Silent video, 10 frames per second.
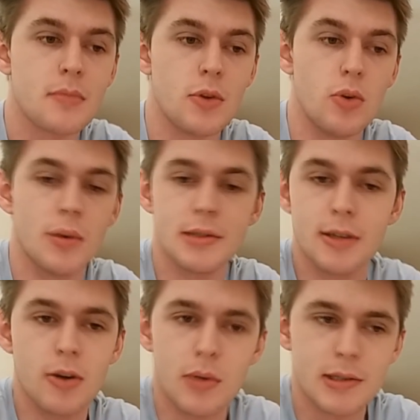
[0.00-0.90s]
who want to
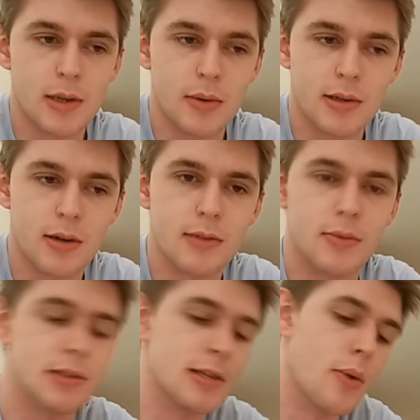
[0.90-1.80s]
know what's going on and
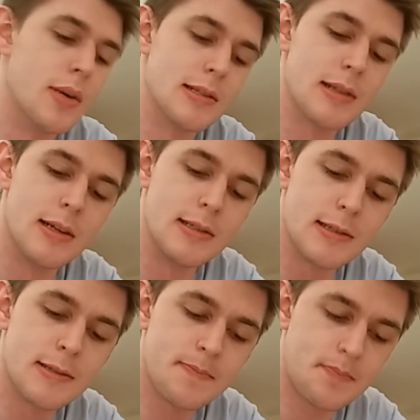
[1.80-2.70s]
want to know what it's
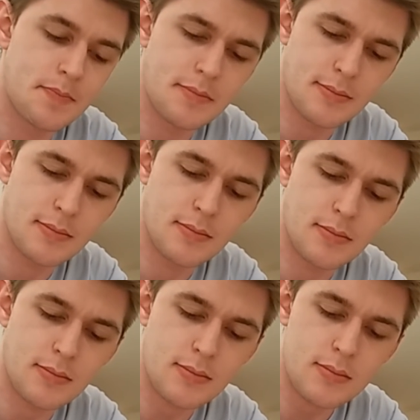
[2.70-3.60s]
like,
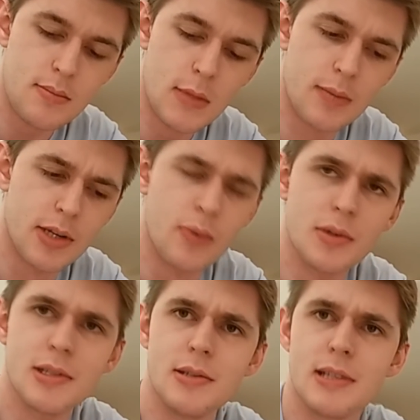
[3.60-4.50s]
but don't
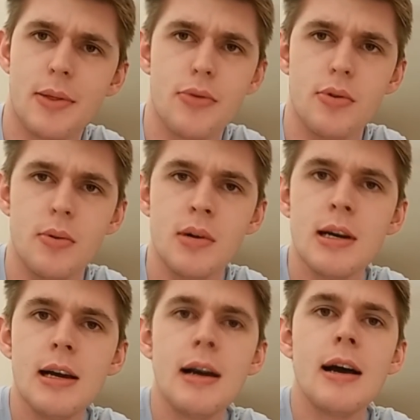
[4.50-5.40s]
want to sit through
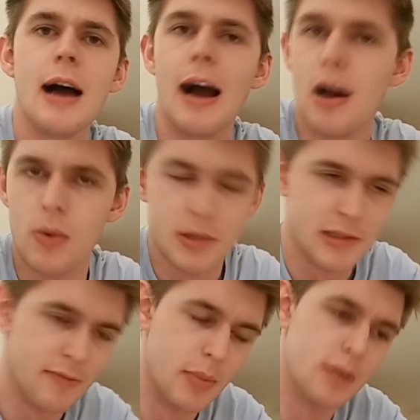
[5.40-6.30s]
hours
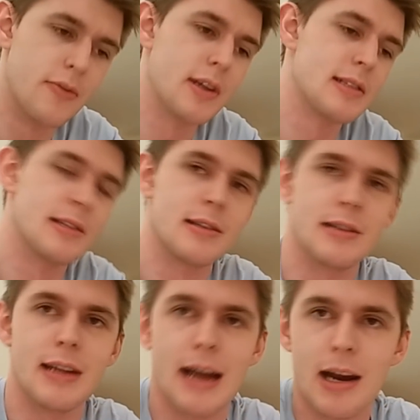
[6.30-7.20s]
of bug fixing
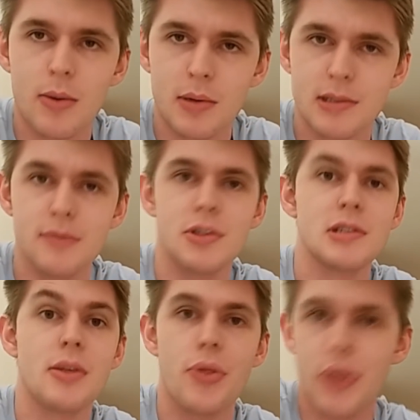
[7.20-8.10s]
and hours of
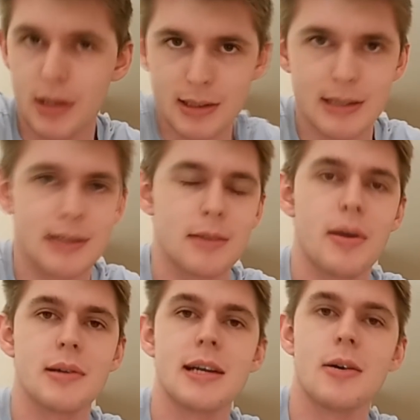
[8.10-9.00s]
just thinking
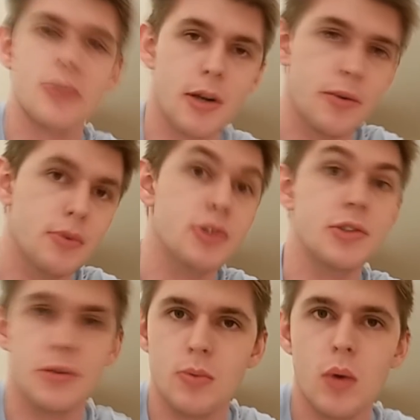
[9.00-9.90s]
about how code
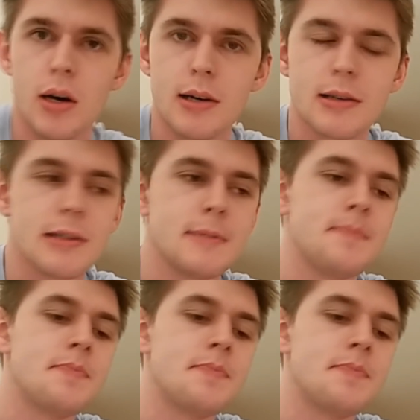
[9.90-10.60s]
should work.